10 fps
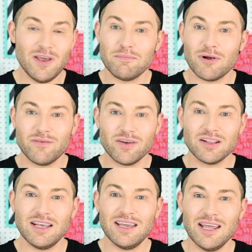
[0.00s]
fit
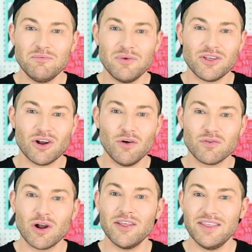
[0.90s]
perfectly in with our
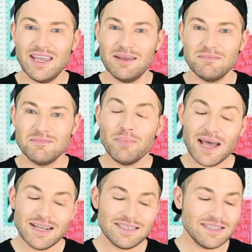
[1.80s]
overall theme. But